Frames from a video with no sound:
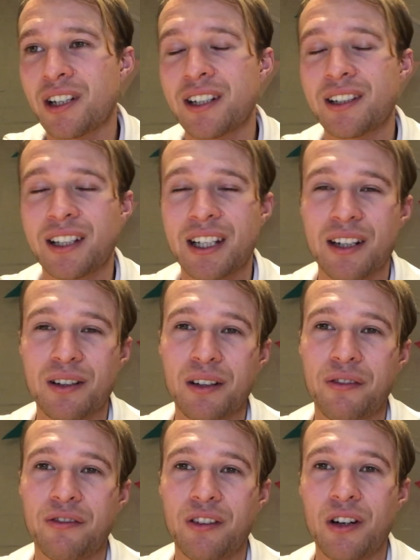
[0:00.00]
I had to get on
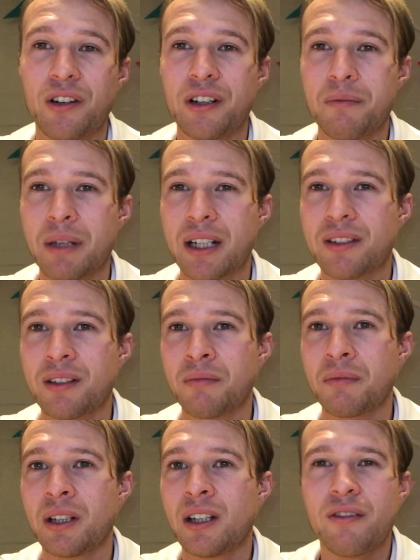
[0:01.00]
the phone and make
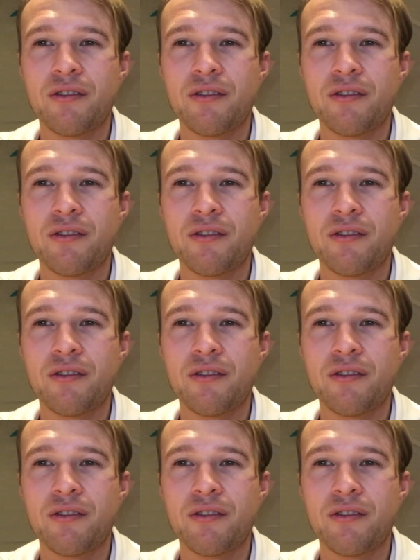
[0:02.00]
some